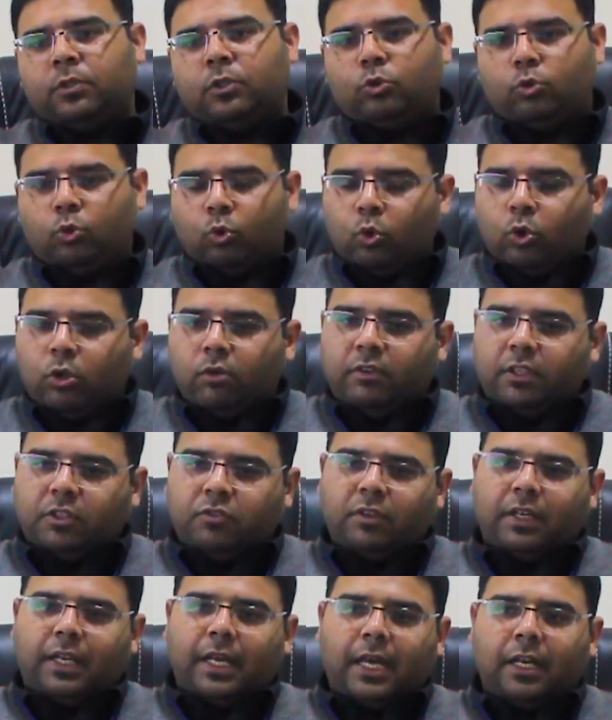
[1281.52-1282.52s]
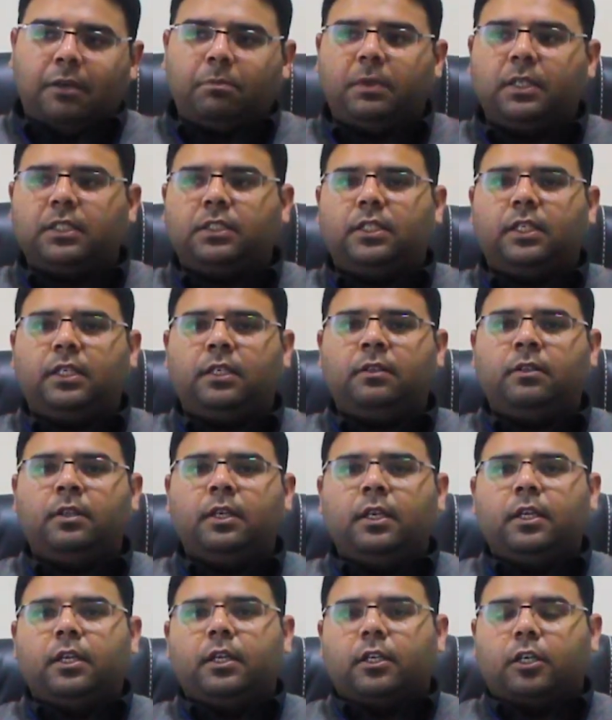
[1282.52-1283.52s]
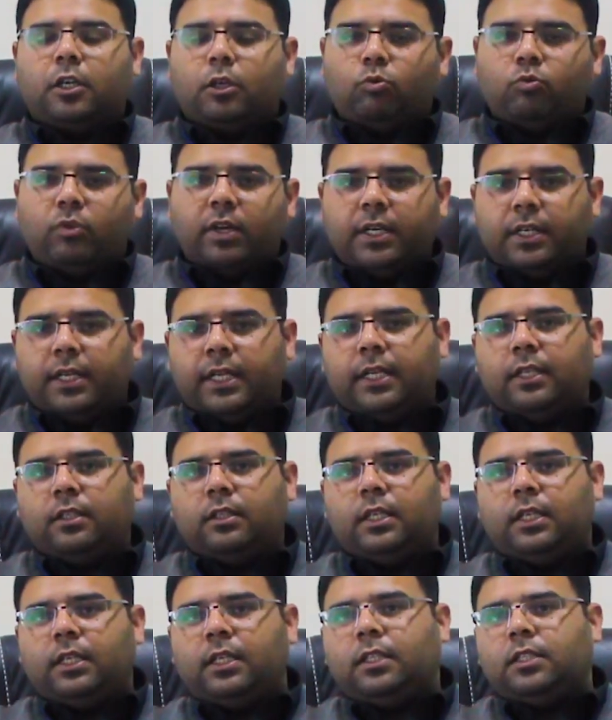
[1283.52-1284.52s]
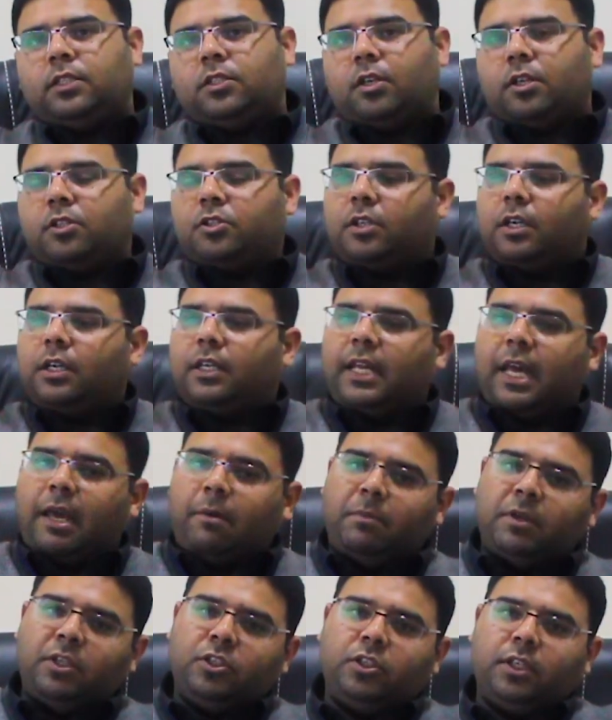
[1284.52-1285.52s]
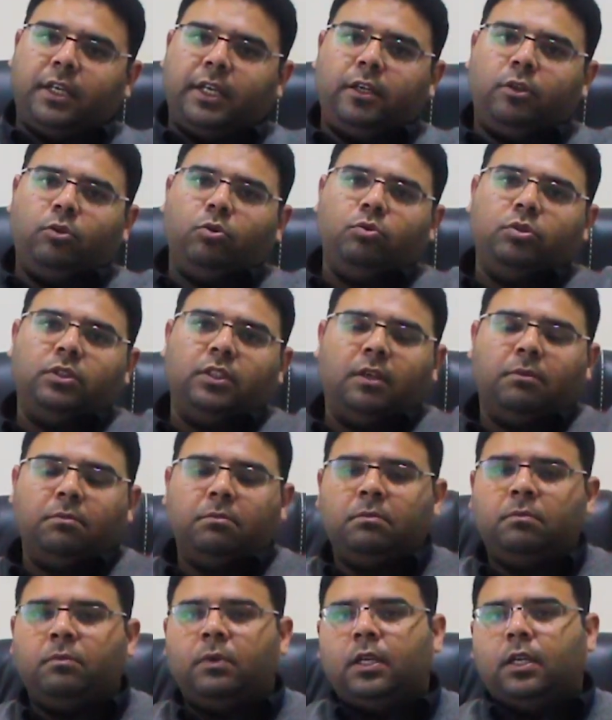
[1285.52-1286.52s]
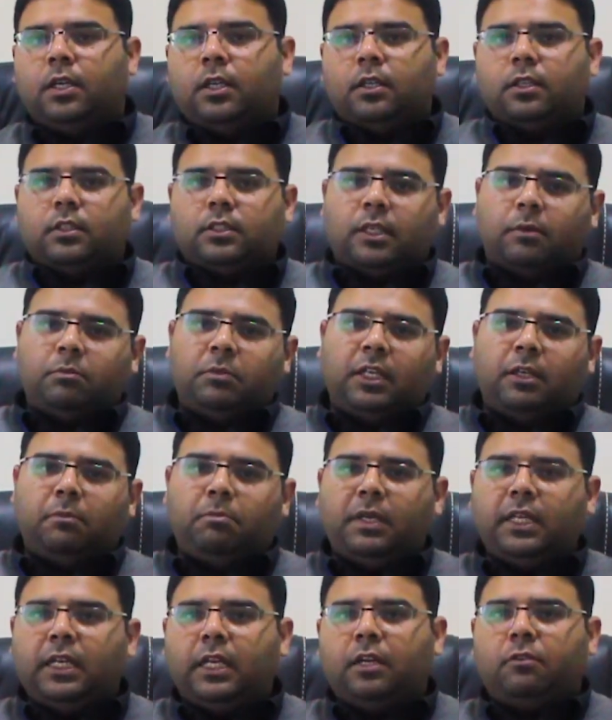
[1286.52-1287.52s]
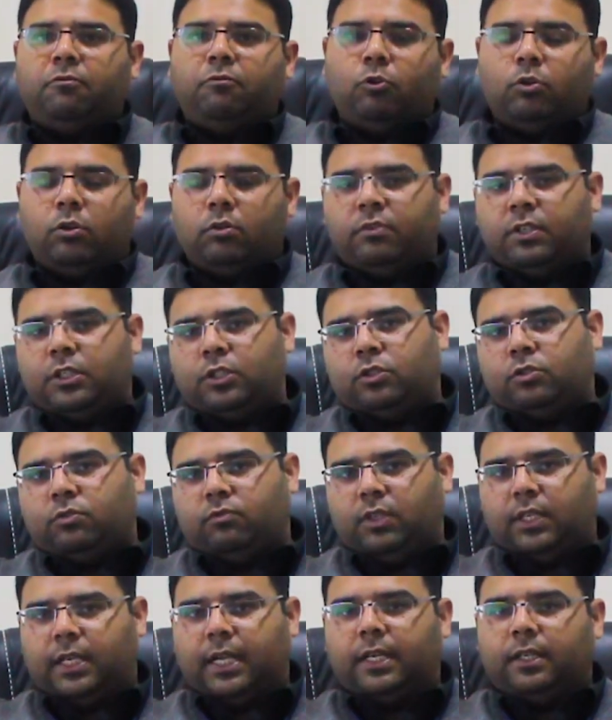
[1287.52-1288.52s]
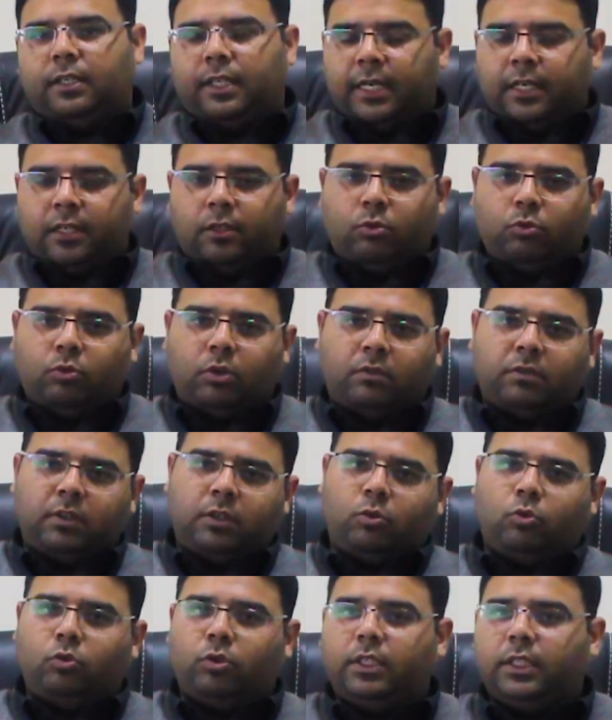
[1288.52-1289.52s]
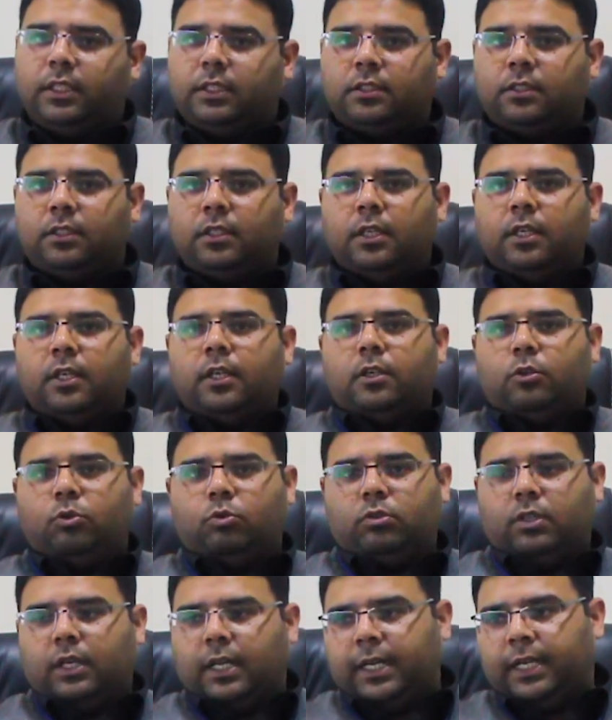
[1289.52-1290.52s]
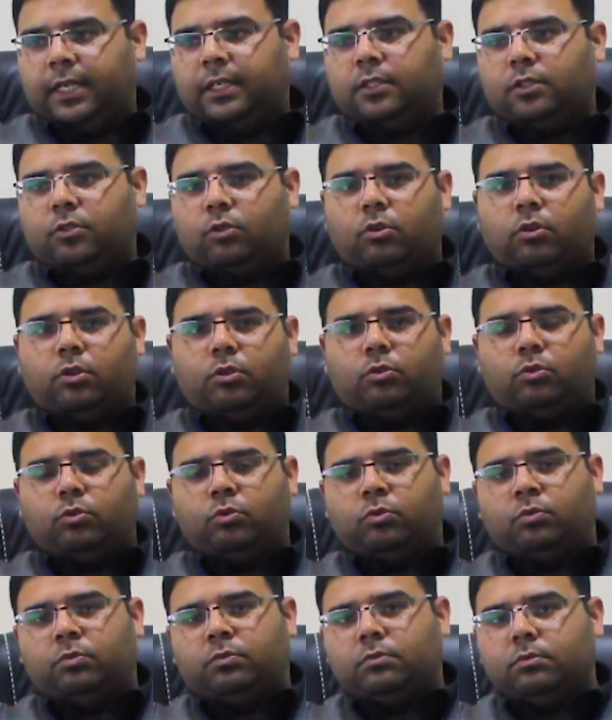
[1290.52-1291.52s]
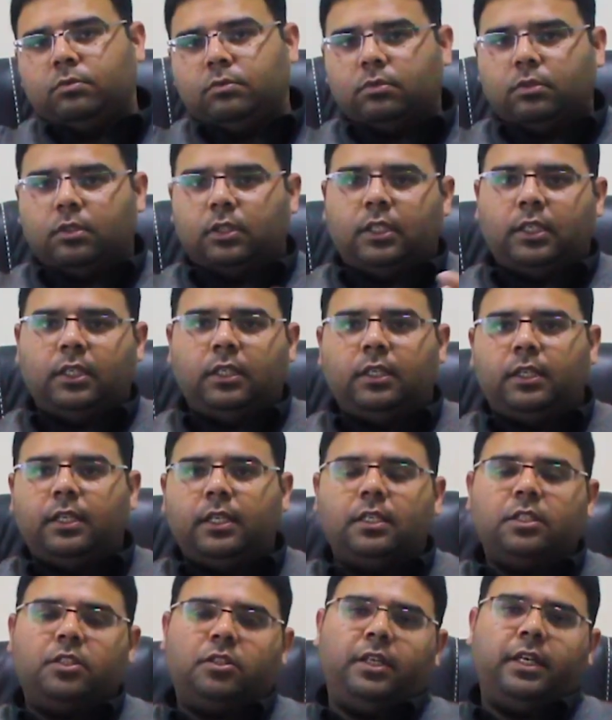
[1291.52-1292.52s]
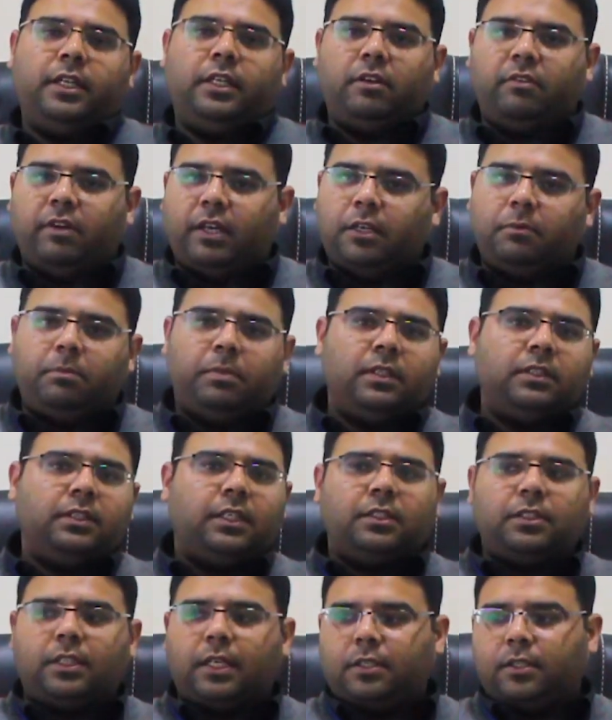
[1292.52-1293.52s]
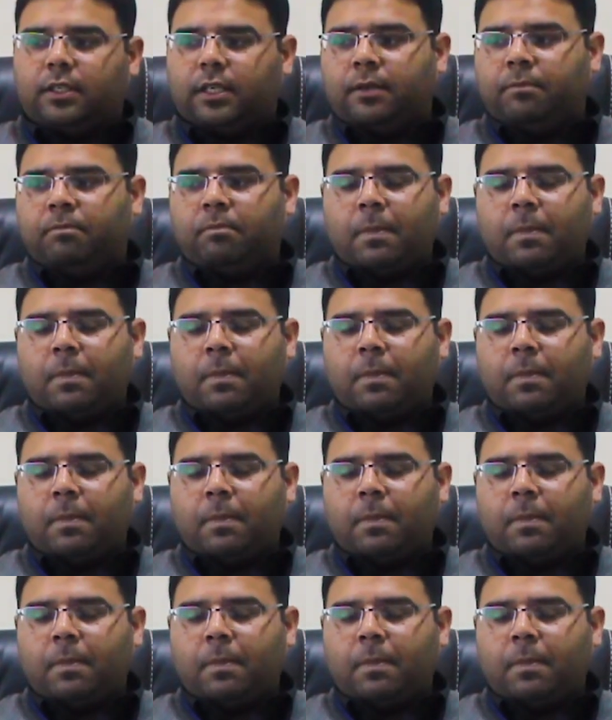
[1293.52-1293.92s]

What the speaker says: tool which will help us in converting the structural damage into something meaningful, which we can tell to our owners, to clients, or to the real estate developers, etc.